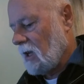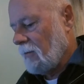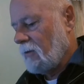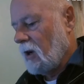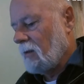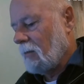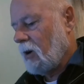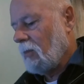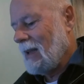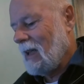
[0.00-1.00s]
I've got
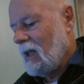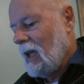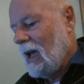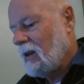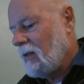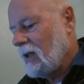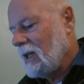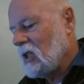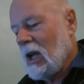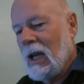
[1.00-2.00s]
probably another at
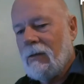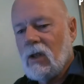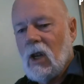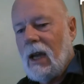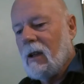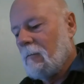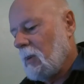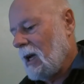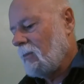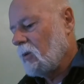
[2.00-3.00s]
least half a day of
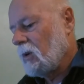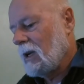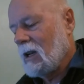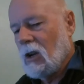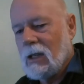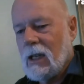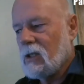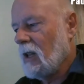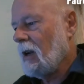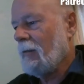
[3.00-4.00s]
paperwork and
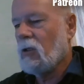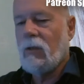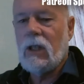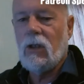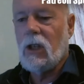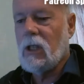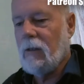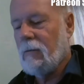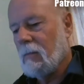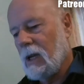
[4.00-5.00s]
ideas, and then I have to research
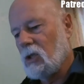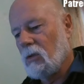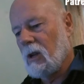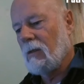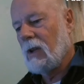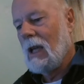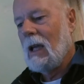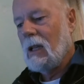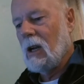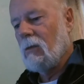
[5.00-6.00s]
stuff and make sure
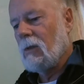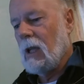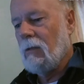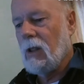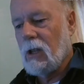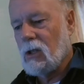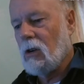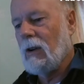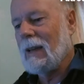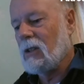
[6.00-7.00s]
that everything is
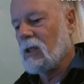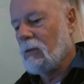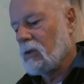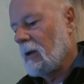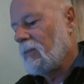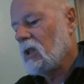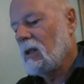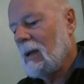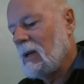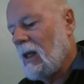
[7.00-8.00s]
correct and so forth. So it's
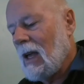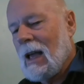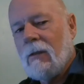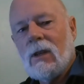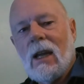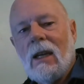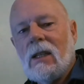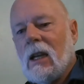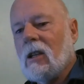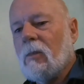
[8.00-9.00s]
going to take me another half a day
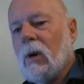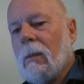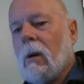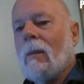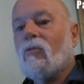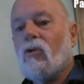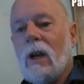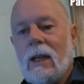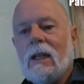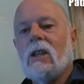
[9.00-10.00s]
to get to the point where I'm
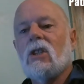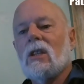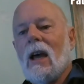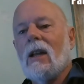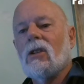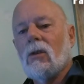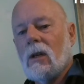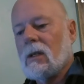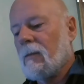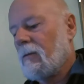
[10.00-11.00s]
ready to start
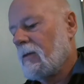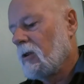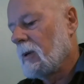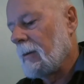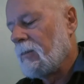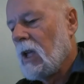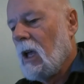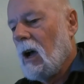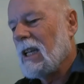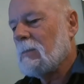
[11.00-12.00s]
doing some filming.
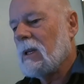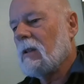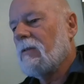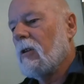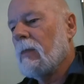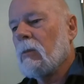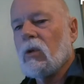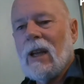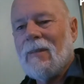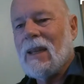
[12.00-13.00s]
I expect the filming
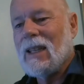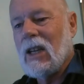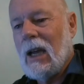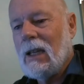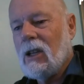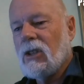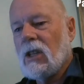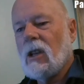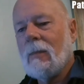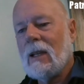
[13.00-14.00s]
will take me a day because
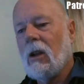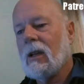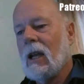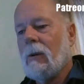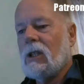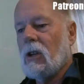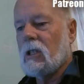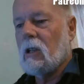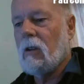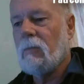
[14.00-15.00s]
there's going to be a lot of cutaway
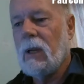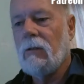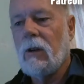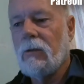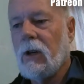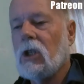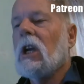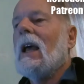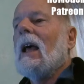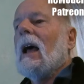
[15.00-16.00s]
shots, a lot of B-reel footage,
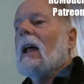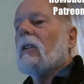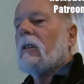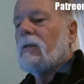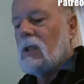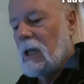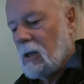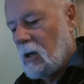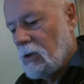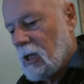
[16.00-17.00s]
a lot
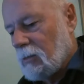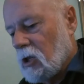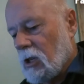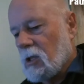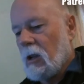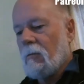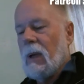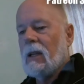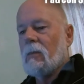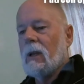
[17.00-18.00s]
of close-up shots, a lot of
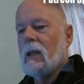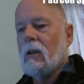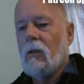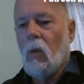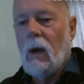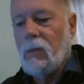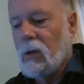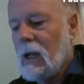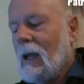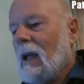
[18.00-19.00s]
back to me, a lot of
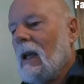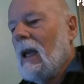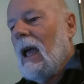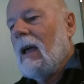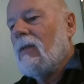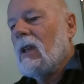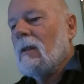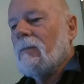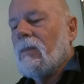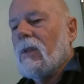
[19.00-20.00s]
whiteboard, and
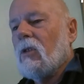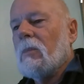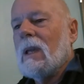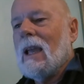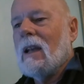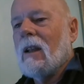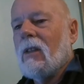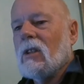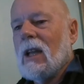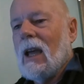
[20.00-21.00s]
then there'll be
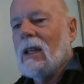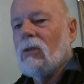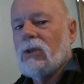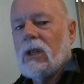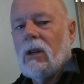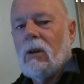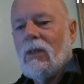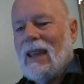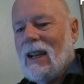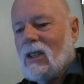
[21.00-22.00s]
another day or so
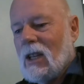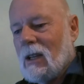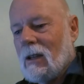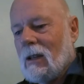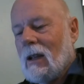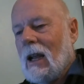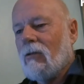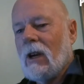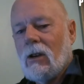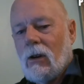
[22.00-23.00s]
of editing
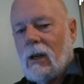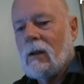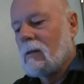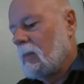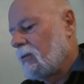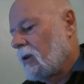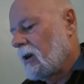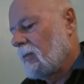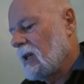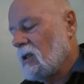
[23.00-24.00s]
and rendering before
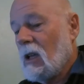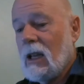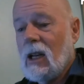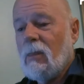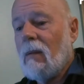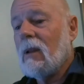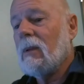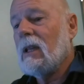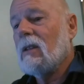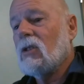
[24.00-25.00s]
it comes out. So it'll probably
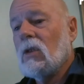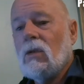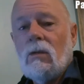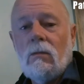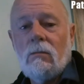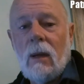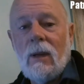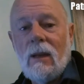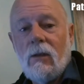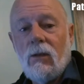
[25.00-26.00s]
be 2,
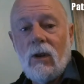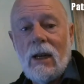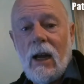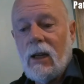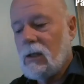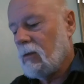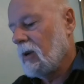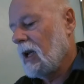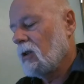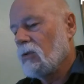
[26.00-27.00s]
maybe 3 days
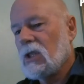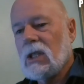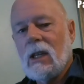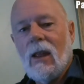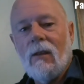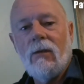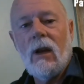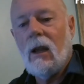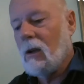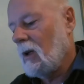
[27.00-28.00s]
from now you'll see that
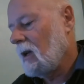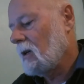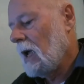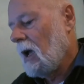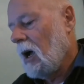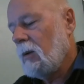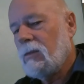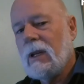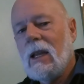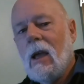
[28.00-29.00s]
video, and
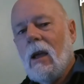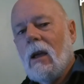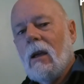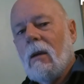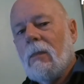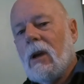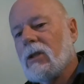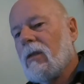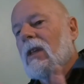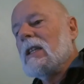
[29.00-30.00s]
hopefully
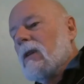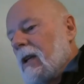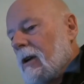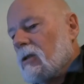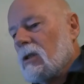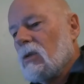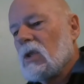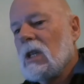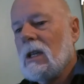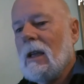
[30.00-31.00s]
because of these videos you'll
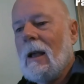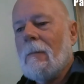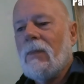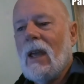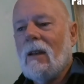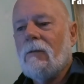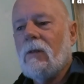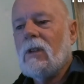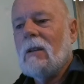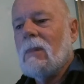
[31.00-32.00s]
see that
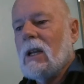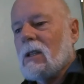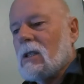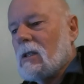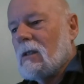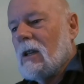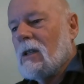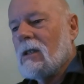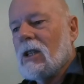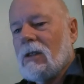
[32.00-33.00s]
15 minutes
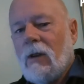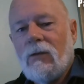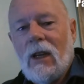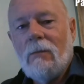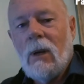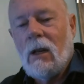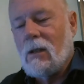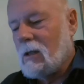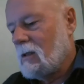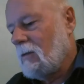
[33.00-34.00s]
isn't just 15
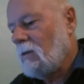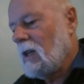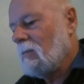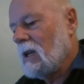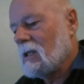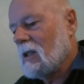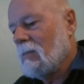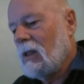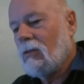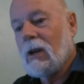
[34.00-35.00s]
minutes. 15 minutes can
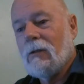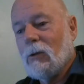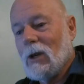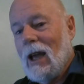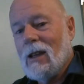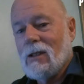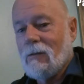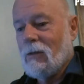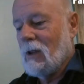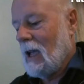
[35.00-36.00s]
be 3 or 4 days
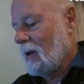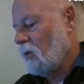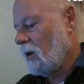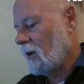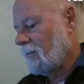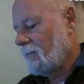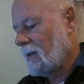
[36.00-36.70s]
of hard work.